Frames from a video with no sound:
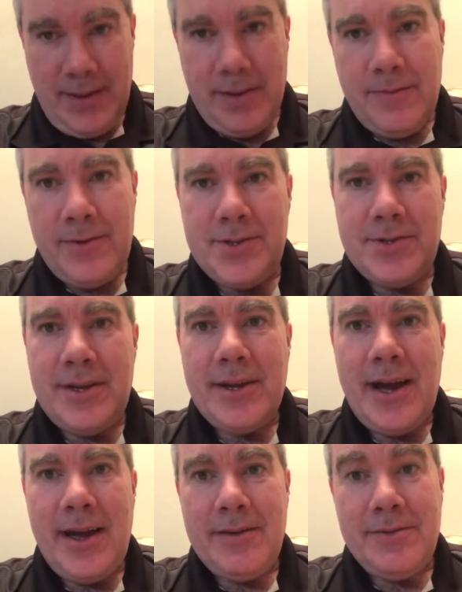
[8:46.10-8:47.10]
first thing
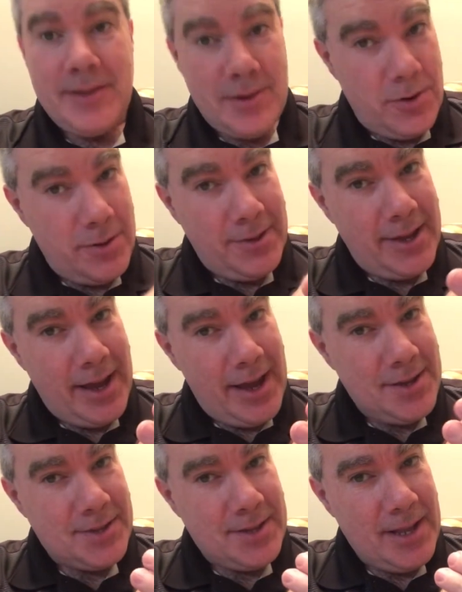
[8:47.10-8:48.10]
I normally
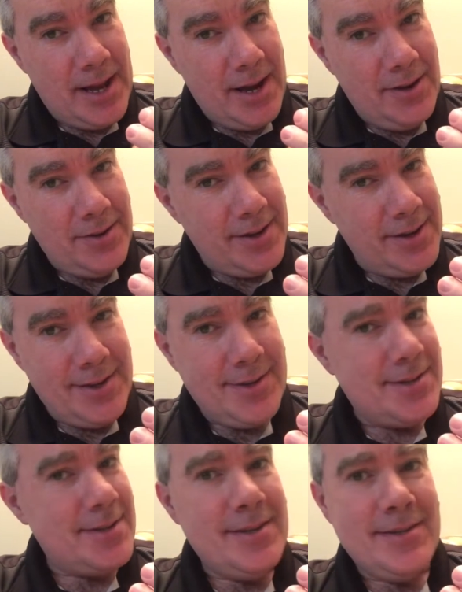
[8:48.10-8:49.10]
ask now
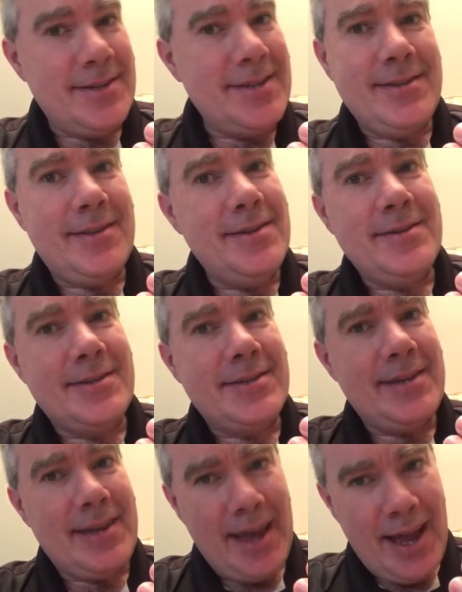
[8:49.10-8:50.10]
is it a
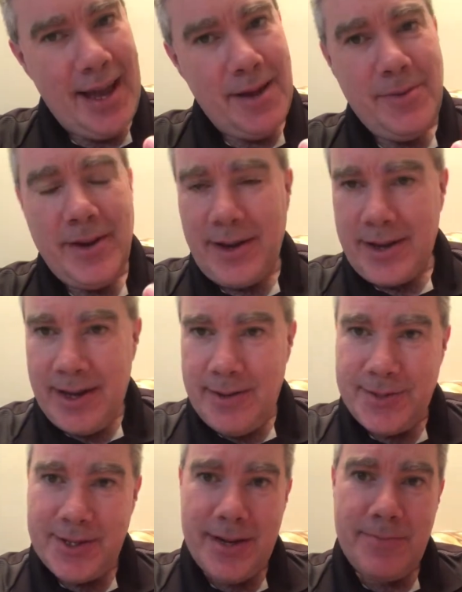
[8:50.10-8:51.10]
scam? And it
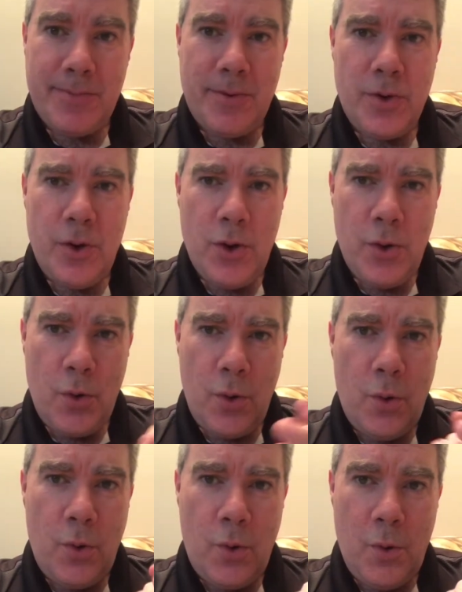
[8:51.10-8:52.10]
comes up
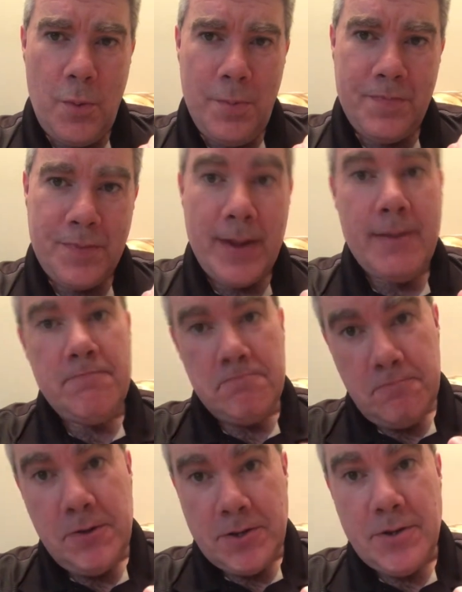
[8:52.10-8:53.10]
no,
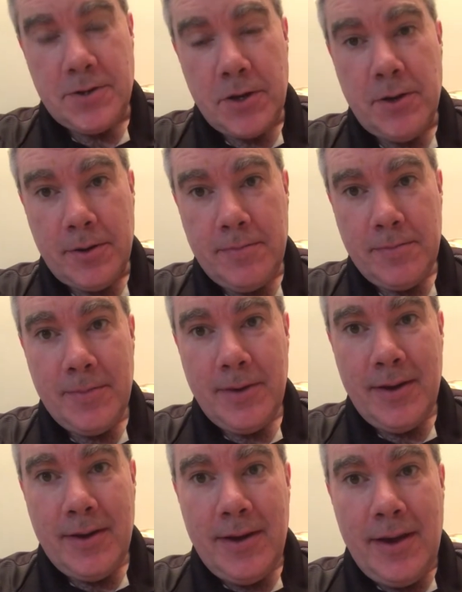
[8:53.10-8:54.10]
which is good.
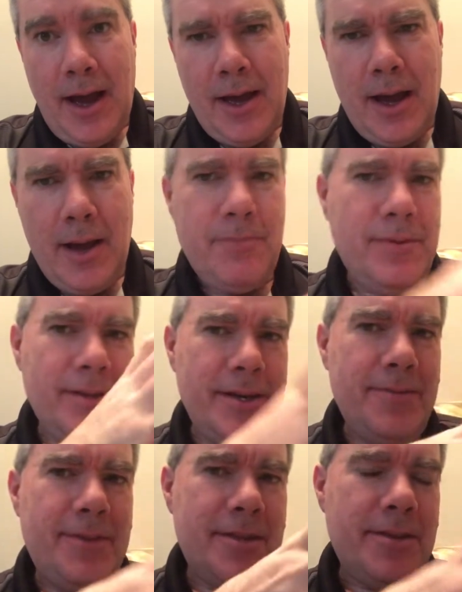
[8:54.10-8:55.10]
I
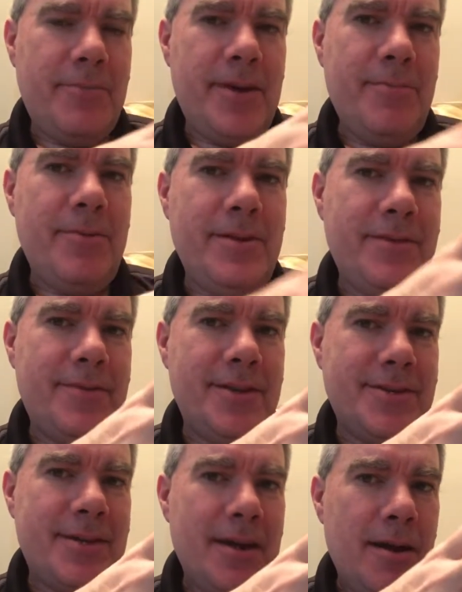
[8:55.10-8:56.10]
believe that the people of
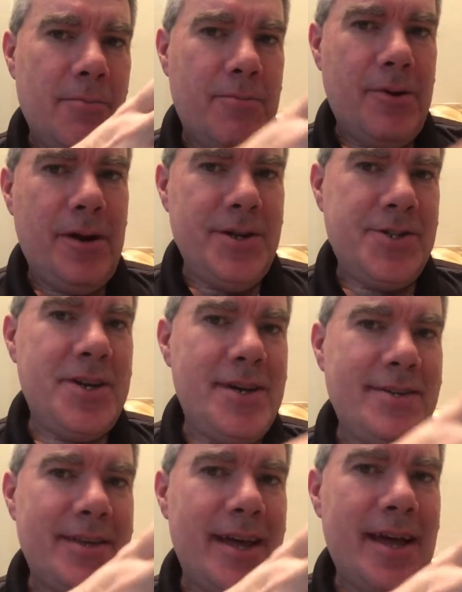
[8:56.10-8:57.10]
this
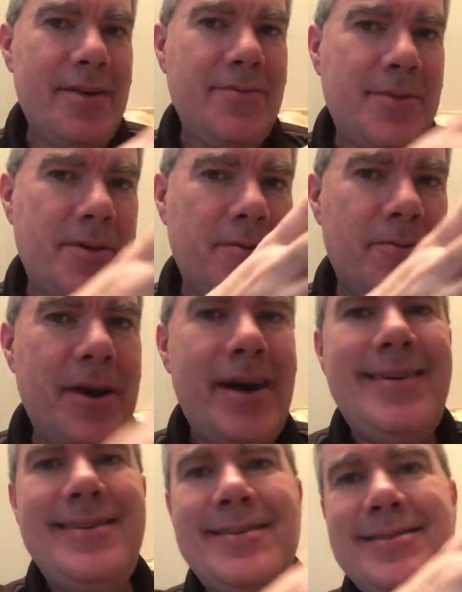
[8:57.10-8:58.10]
project have the
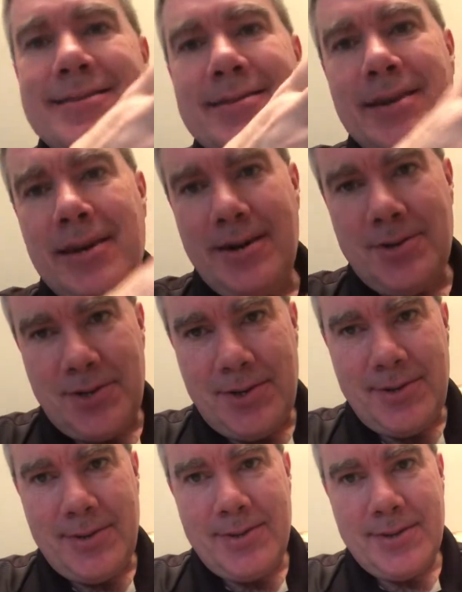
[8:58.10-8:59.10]
right
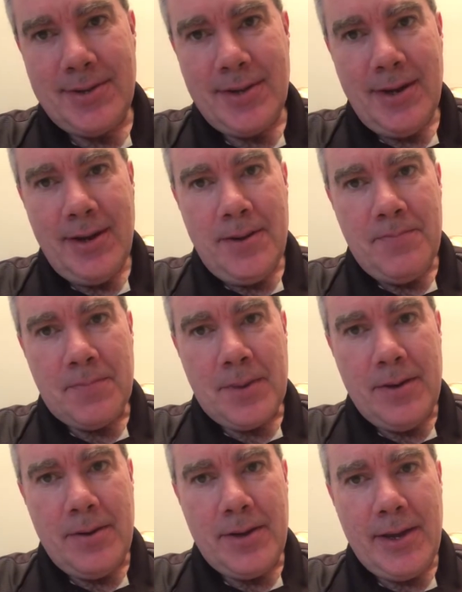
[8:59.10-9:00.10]
intentions,
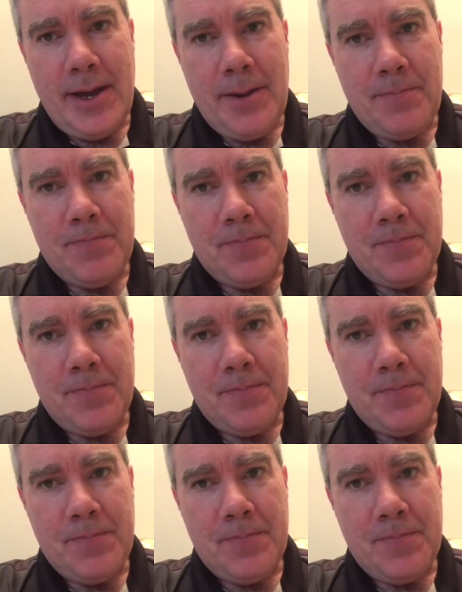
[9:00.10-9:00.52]
okay?